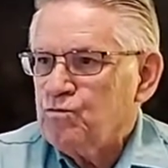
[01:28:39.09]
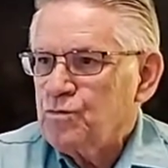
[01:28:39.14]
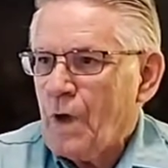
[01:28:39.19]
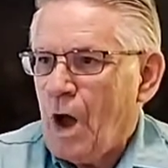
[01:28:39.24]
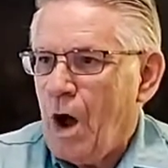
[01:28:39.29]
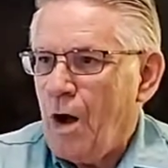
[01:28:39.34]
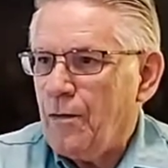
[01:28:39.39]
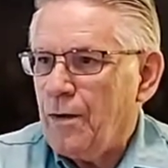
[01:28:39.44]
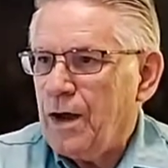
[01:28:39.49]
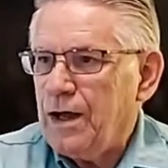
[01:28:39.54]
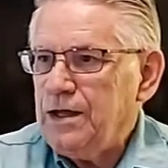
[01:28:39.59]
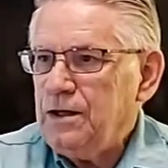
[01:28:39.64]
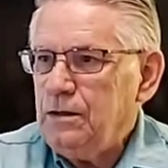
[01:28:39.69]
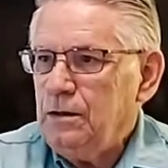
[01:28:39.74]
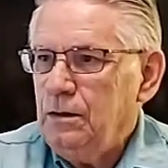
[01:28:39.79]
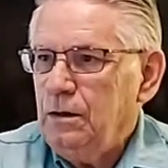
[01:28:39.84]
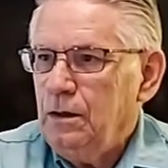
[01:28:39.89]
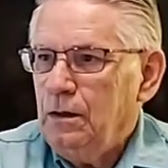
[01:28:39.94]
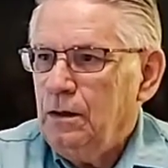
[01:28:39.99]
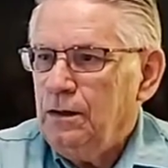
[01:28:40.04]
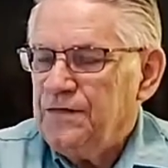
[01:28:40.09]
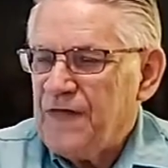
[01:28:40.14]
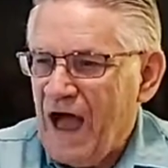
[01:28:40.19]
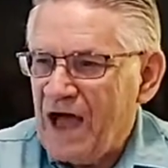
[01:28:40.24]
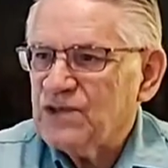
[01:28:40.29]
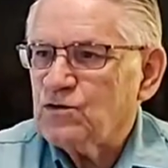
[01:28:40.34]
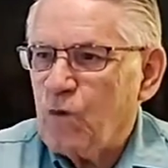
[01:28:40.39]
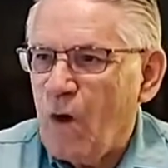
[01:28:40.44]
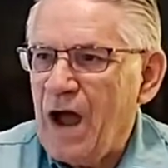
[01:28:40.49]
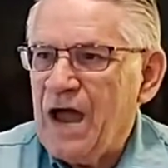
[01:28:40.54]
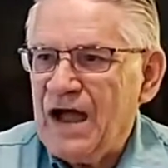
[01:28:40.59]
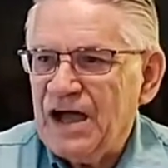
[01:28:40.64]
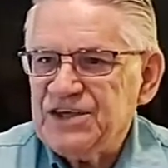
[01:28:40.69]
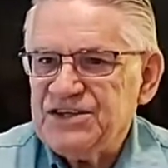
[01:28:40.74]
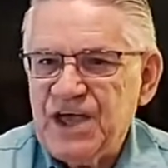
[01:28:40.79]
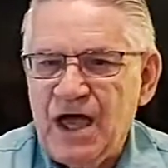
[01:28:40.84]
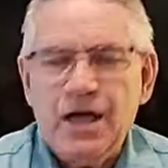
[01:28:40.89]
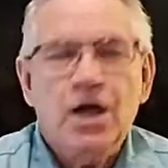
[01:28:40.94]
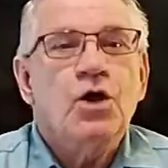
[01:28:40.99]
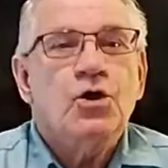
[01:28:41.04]
All right? That's why I
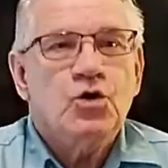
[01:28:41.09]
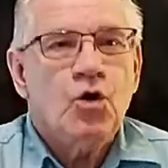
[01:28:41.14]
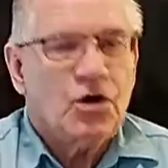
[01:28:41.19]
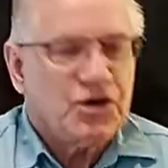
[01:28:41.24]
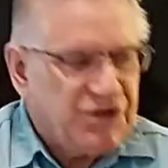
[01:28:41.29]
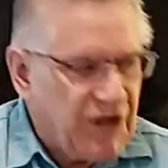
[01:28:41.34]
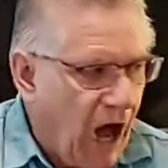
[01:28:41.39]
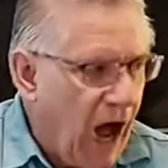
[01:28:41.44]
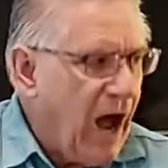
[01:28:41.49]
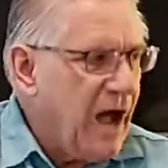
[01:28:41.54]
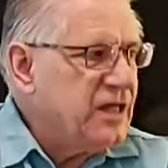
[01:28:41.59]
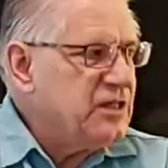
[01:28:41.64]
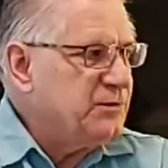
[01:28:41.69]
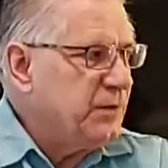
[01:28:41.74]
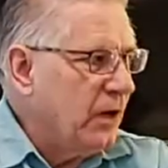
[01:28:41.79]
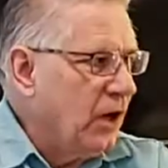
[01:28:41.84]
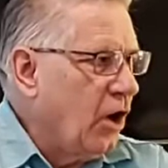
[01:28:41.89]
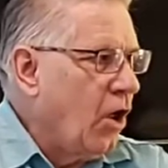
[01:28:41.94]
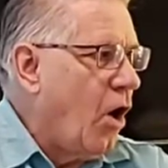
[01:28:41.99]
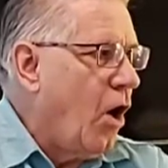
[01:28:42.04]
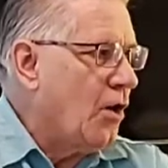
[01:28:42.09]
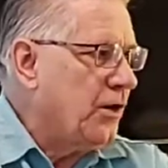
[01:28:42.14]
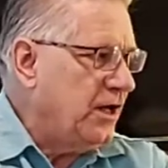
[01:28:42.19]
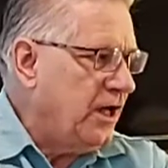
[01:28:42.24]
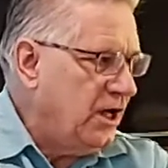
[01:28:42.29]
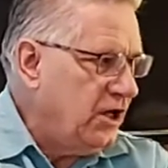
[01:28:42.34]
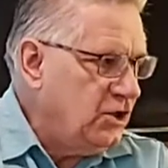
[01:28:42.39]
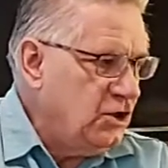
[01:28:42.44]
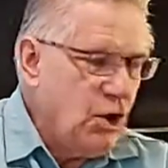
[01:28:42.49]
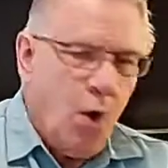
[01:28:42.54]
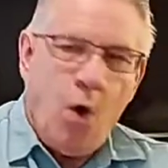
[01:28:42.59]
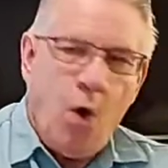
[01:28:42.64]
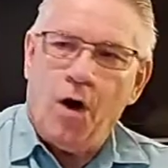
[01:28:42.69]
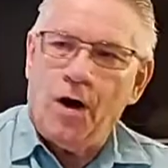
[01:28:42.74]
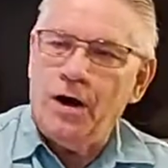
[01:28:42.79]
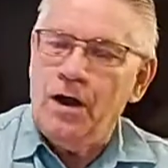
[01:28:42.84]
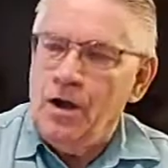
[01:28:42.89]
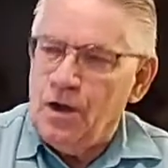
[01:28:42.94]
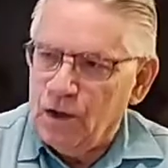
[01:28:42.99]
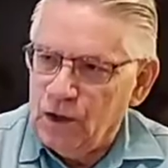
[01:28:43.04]
say your tithes belong in
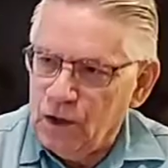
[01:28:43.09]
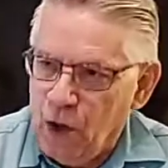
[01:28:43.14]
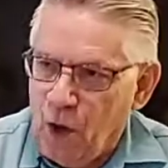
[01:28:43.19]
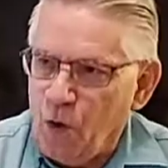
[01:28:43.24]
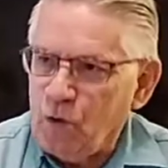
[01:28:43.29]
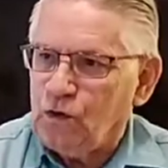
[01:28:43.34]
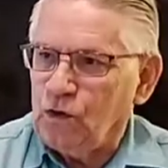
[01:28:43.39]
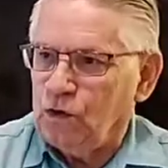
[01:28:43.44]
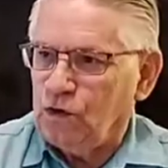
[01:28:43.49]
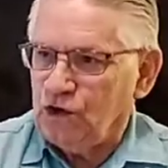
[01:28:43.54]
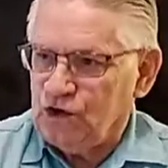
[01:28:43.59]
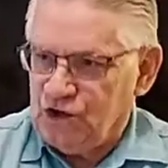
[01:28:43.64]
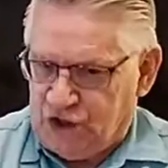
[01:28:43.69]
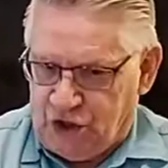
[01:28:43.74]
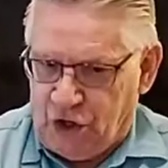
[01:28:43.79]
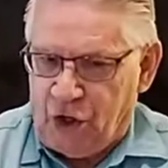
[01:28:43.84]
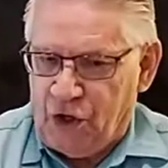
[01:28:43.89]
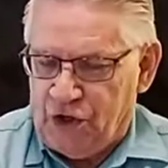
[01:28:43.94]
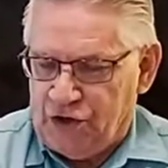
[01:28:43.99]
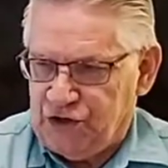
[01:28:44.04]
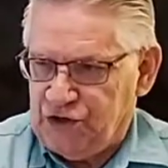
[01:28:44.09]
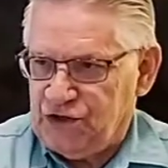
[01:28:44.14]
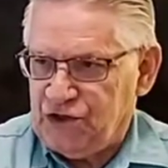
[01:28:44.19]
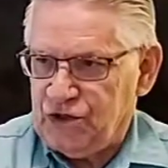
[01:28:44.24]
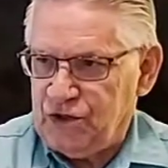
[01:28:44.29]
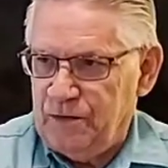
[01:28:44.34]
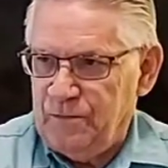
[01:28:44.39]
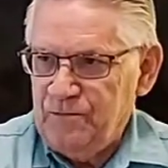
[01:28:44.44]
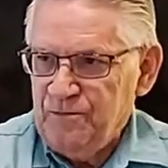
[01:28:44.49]
your local church.